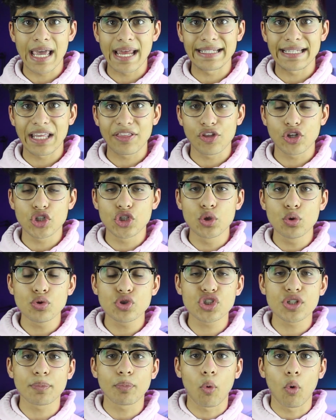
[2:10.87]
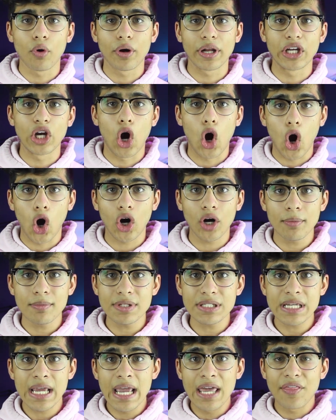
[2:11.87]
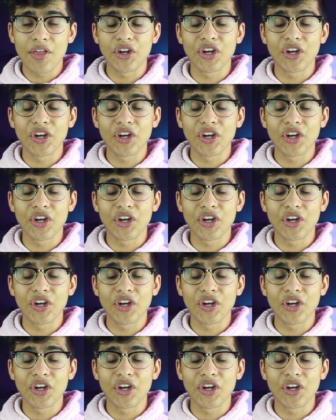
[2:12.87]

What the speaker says: and get the 2 supporting arms that